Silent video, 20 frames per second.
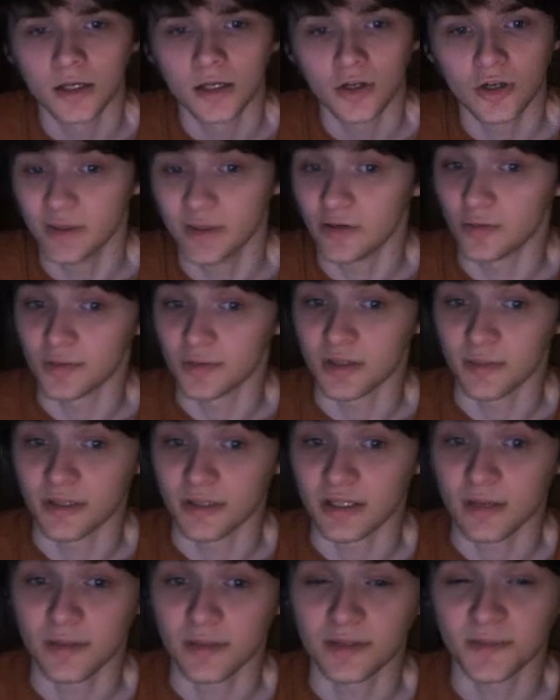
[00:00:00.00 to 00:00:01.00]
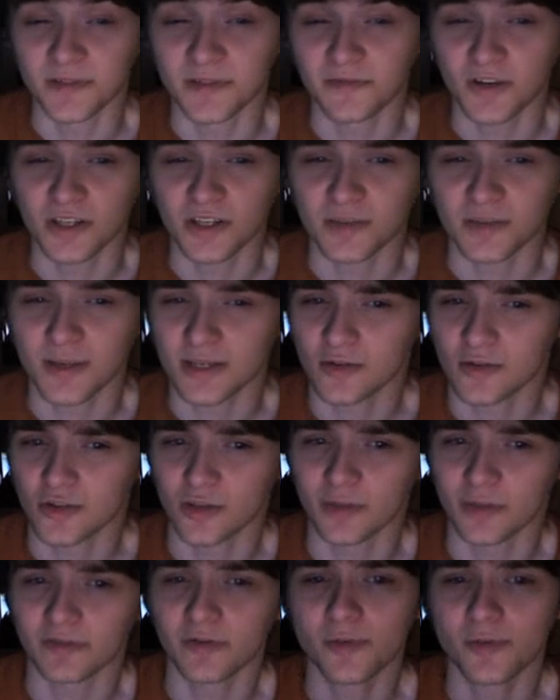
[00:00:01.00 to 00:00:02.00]
Cannot be normal summoned. A set must be first special
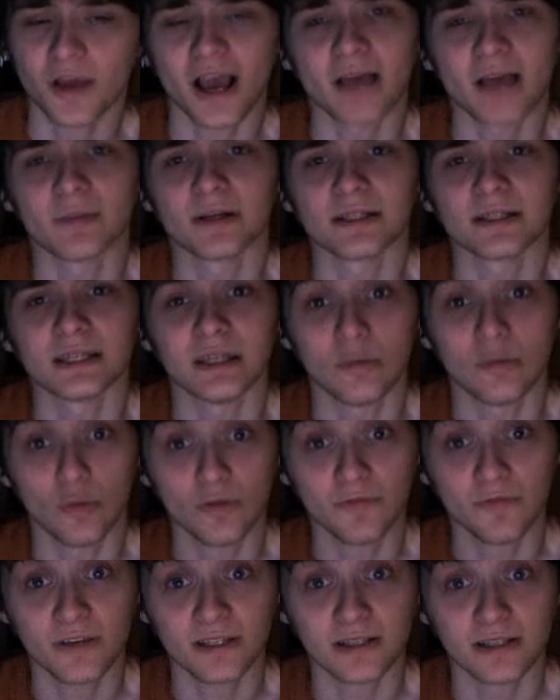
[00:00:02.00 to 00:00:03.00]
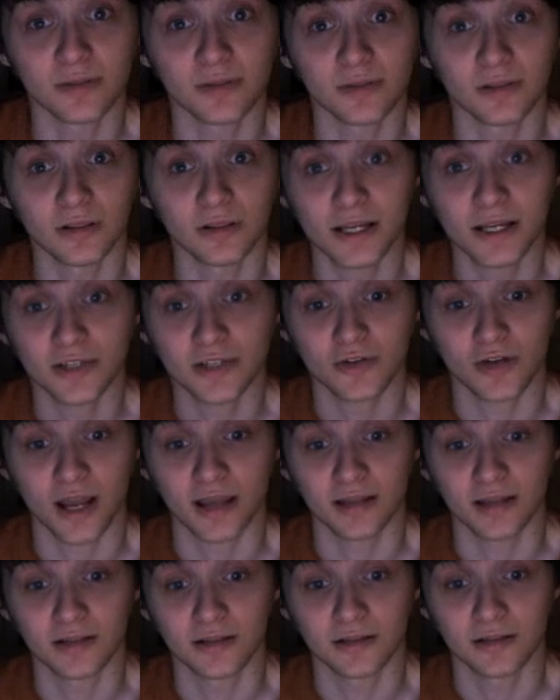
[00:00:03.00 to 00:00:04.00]
summoned from your hand by sending one face-up light
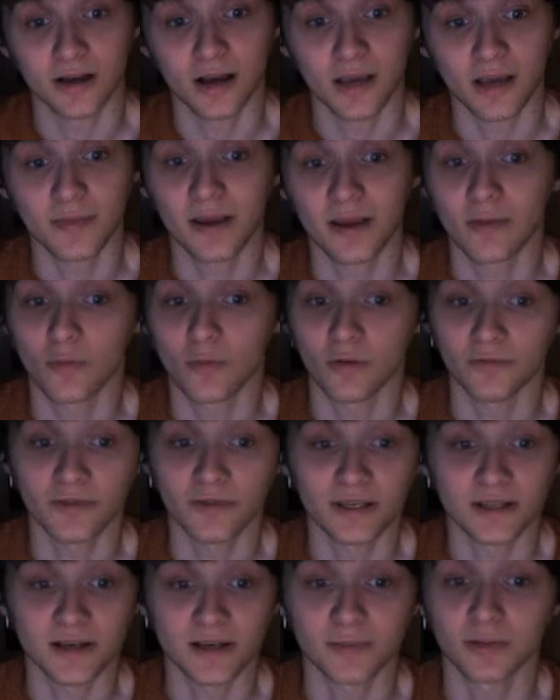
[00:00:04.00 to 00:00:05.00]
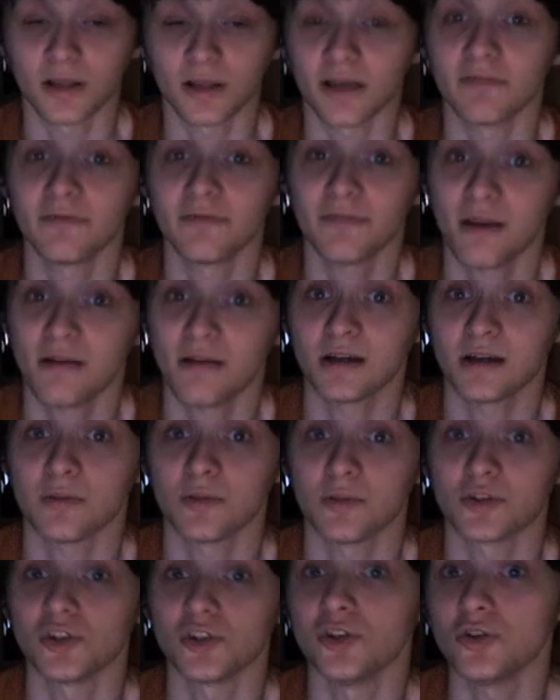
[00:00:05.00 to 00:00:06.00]
dragon type and one face-up light fairy type
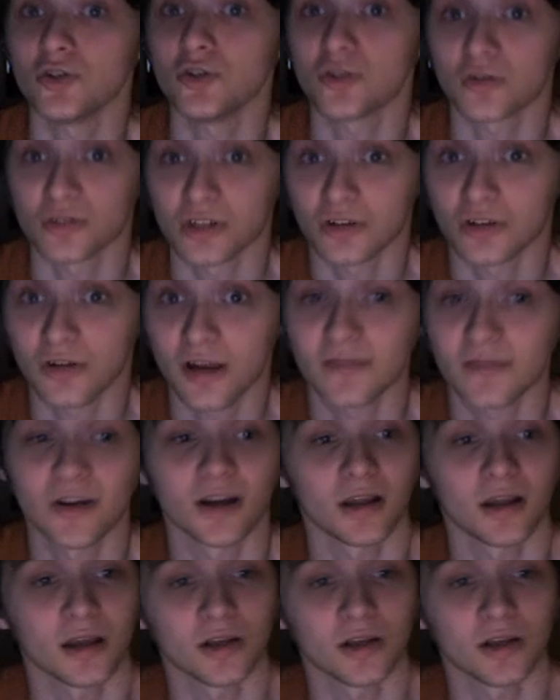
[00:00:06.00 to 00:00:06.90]
monster you control to the graveyard,